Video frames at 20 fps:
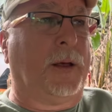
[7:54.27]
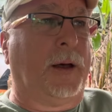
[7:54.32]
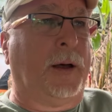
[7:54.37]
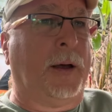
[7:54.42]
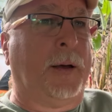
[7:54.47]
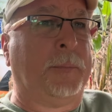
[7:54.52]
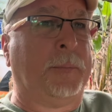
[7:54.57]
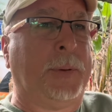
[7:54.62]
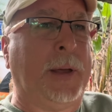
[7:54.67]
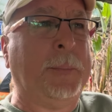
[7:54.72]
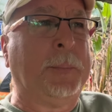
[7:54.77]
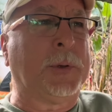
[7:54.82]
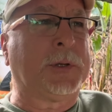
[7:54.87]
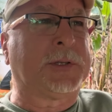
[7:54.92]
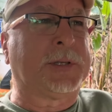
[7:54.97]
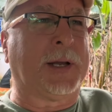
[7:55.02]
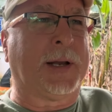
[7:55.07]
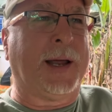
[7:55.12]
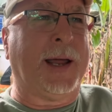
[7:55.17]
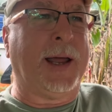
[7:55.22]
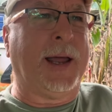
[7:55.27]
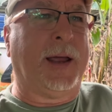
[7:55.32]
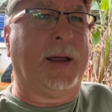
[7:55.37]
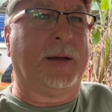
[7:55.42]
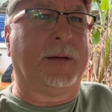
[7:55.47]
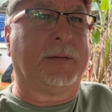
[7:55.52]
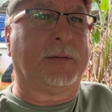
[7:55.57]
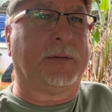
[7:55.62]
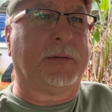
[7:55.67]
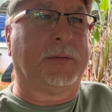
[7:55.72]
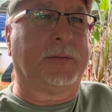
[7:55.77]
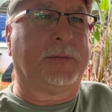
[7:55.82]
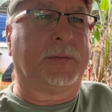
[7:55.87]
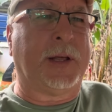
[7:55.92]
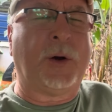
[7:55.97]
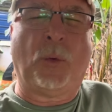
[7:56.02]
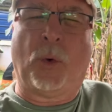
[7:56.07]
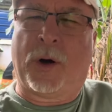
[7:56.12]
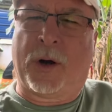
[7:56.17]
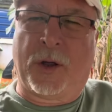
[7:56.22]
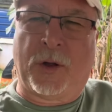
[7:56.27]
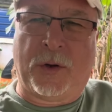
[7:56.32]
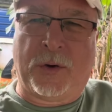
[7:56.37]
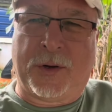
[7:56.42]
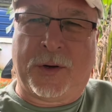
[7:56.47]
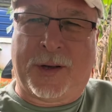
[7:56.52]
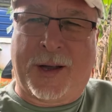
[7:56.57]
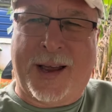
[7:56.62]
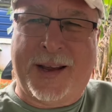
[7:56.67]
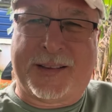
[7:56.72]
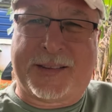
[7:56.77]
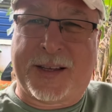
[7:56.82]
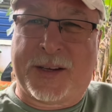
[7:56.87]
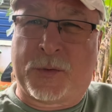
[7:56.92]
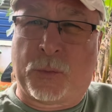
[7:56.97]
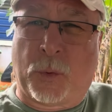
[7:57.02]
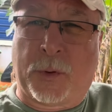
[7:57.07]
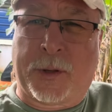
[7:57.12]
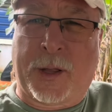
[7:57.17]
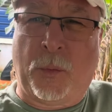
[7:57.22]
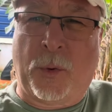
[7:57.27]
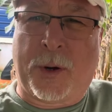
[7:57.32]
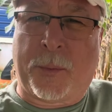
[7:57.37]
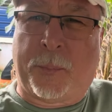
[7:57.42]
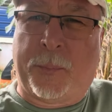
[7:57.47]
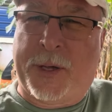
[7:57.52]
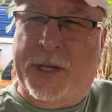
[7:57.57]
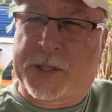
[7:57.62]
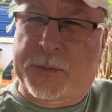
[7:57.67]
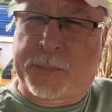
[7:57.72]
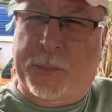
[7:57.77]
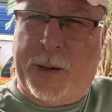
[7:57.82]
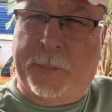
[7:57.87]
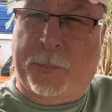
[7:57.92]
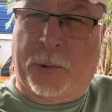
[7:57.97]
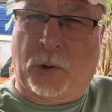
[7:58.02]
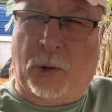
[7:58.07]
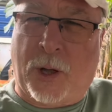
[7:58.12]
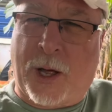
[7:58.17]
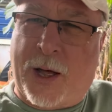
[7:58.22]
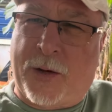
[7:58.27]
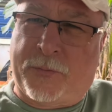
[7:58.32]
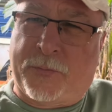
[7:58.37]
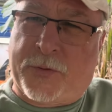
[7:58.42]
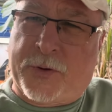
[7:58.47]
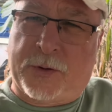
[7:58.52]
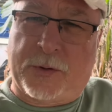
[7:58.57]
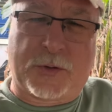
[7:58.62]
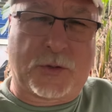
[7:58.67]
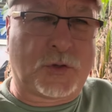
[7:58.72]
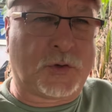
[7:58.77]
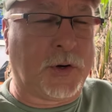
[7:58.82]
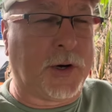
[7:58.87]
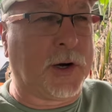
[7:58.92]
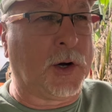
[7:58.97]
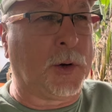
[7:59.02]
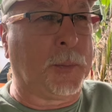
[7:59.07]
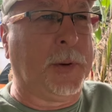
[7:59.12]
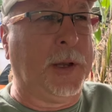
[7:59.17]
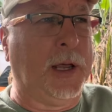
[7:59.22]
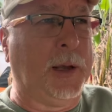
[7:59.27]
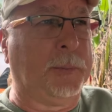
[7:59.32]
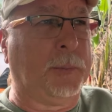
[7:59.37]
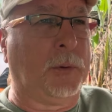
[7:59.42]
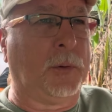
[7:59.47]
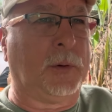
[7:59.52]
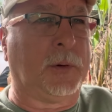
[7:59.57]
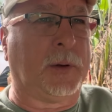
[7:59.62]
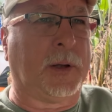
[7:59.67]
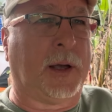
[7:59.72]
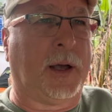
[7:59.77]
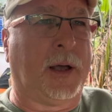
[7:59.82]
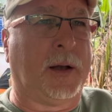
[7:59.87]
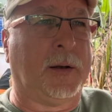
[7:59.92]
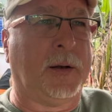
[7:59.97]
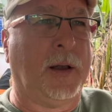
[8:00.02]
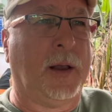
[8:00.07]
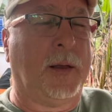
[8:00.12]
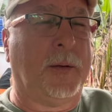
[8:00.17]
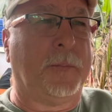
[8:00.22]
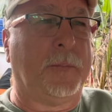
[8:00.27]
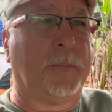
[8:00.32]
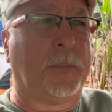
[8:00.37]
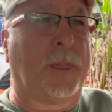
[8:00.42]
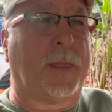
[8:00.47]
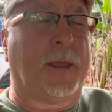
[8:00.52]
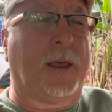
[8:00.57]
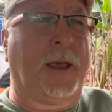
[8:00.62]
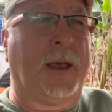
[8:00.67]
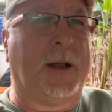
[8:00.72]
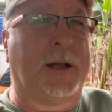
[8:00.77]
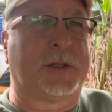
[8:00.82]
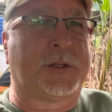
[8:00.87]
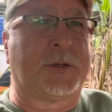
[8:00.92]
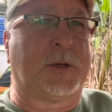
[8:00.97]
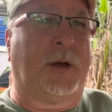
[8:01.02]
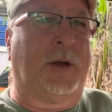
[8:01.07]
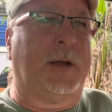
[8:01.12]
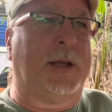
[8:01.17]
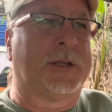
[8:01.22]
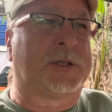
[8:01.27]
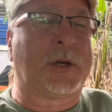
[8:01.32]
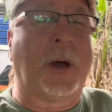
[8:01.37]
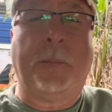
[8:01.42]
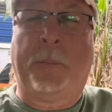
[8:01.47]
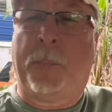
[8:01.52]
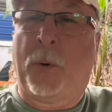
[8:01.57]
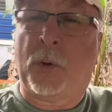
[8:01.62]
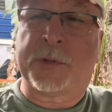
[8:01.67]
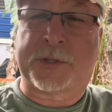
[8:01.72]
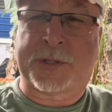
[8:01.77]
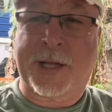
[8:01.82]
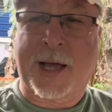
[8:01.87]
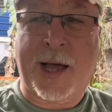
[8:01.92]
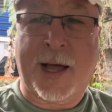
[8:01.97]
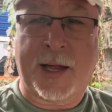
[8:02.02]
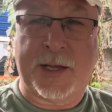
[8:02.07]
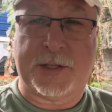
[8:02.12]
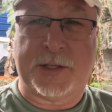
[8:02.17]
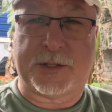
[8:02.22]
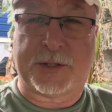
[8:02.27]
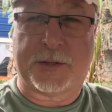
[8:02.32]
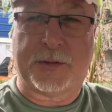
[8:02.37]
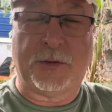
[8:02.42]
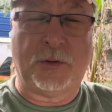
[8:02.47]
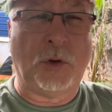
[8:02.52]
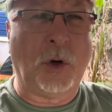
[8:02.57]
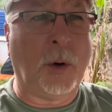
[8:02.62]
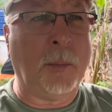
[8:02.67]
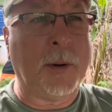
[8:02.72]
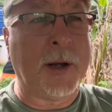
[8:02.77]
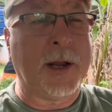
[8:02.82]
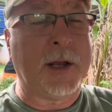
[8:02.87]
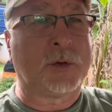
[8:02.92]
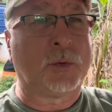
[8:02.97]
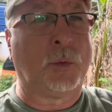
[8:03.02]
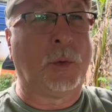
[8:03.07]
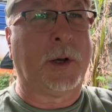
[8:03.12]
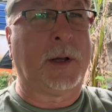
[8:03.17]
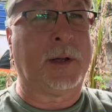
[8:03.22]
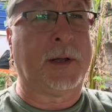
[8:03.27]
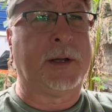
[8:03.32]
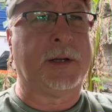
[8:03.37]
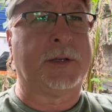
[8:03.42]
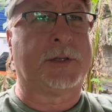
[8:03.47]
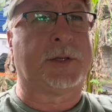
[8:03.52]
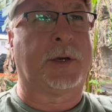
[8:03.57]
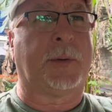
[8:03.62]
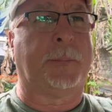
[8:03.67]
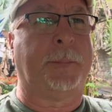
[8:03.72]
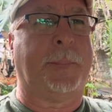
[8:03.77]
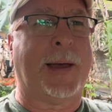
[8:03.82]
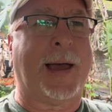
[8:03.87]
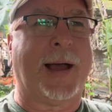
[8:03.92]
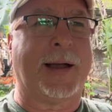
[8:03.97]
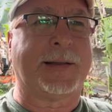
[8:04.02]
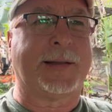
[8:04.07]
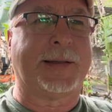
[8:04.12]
And people today, they don't want to unite. They want to piss people off and trigger people. And it's on both sides. Nobody's willing to back